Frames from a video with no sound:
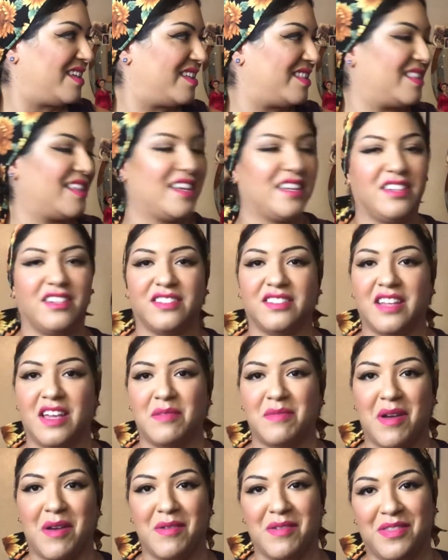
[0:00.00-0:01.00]
They just came
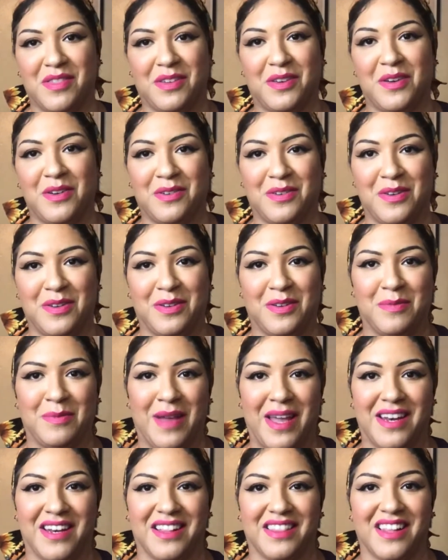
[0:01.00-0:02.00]
out with the Coco
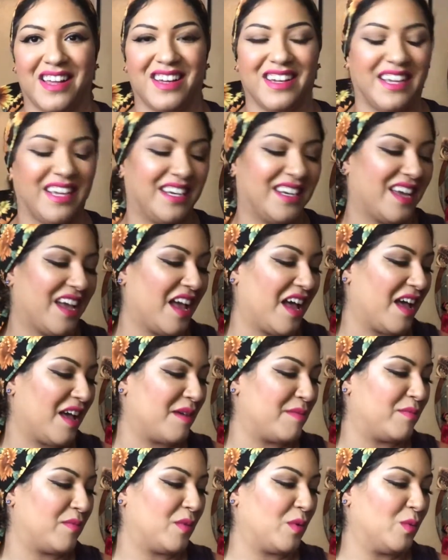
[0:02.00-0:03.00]
Cabana line,
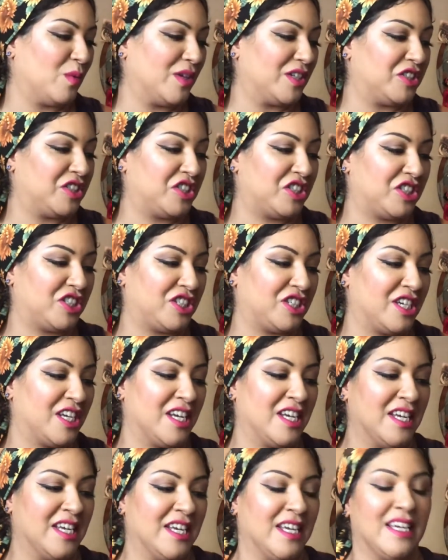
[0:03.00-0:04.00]
which
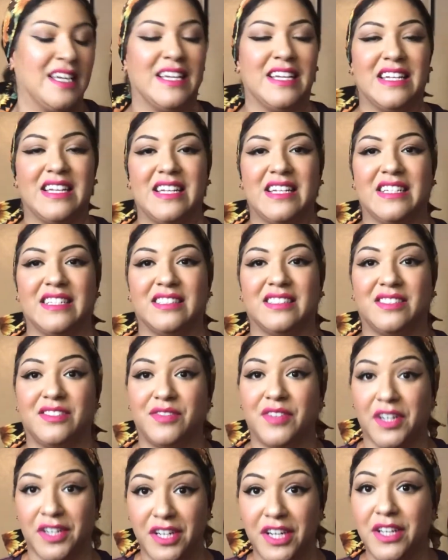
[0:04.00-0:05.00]
is
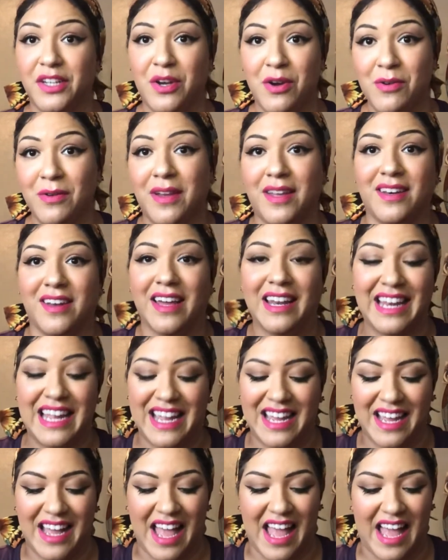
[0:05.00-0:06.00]
very
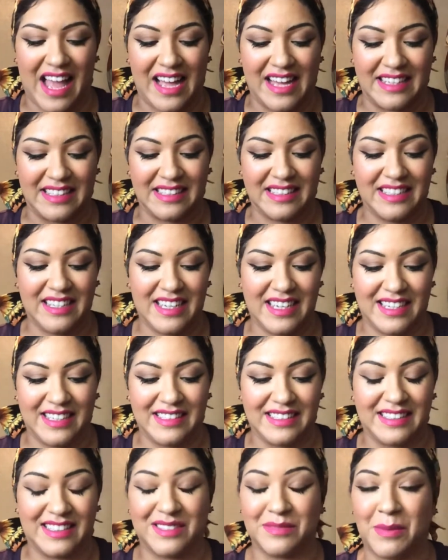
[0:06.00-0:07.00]
coconutty and
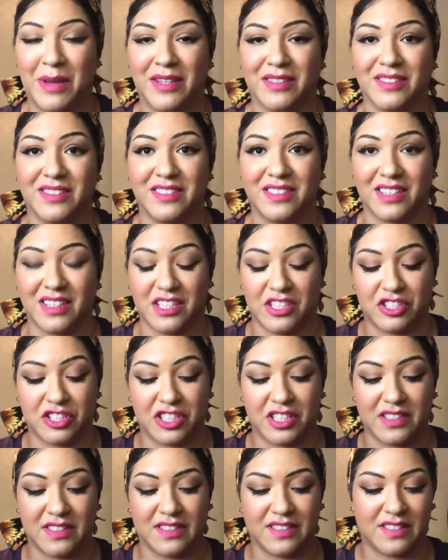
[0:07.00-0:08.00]
it smells
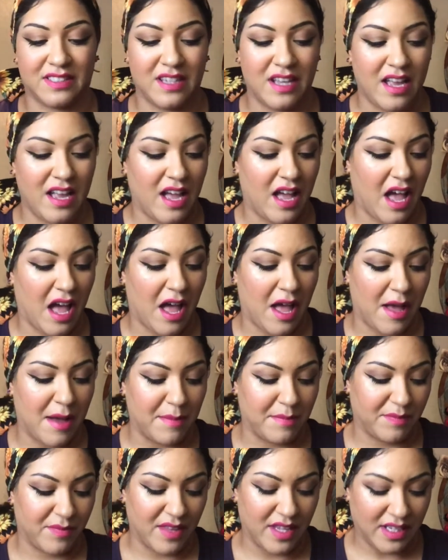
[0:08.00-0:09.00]
delicious.
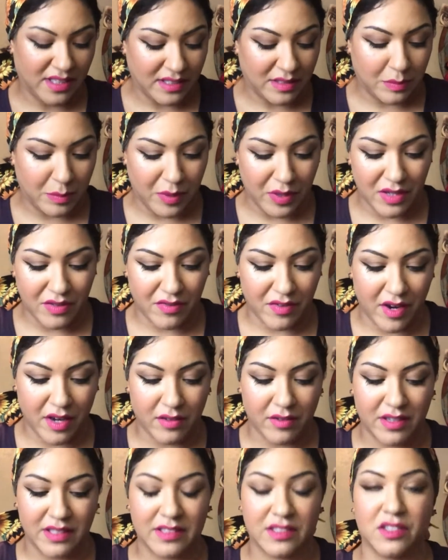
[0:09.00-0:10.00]
It's pretty
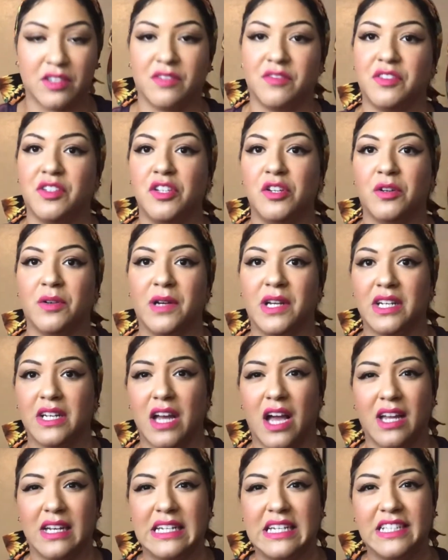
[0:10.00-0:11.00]
fragrant, so if you're
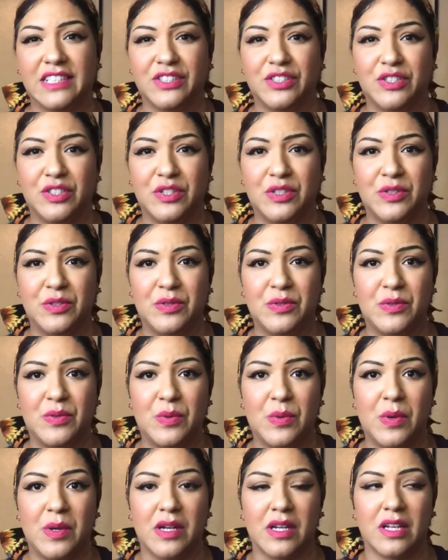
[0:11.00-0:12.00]
not
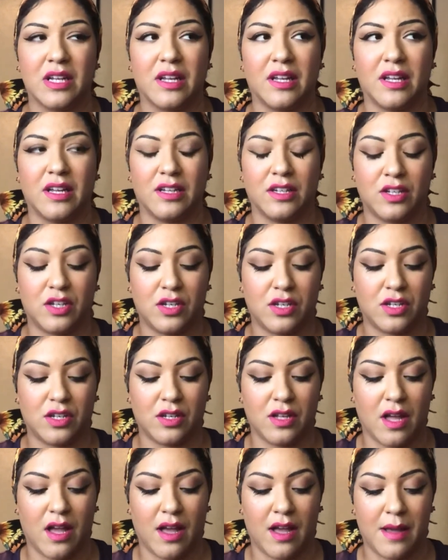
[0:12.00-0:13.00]
into
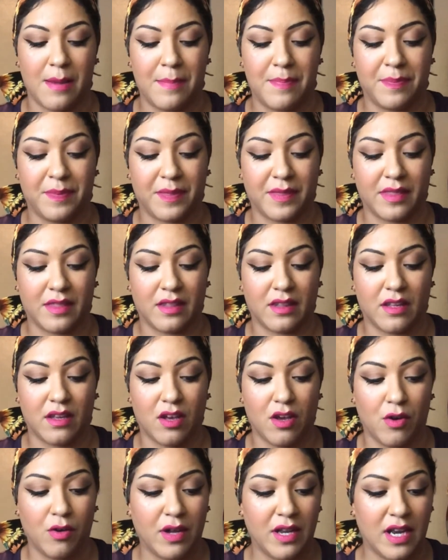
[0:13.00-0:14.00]

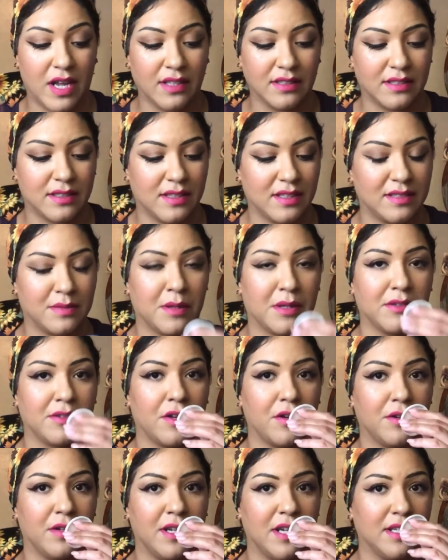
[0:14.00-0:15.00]
coconuts, the smell of
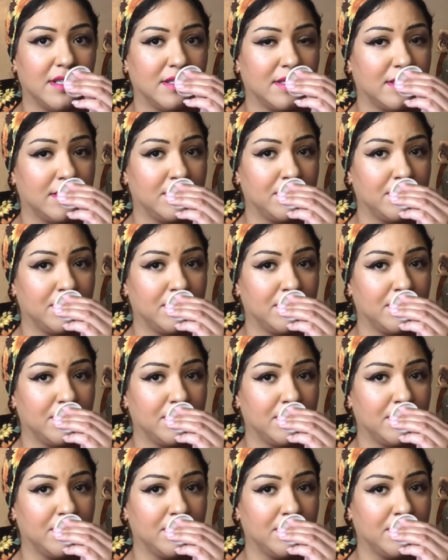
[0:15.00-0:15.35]
coconut,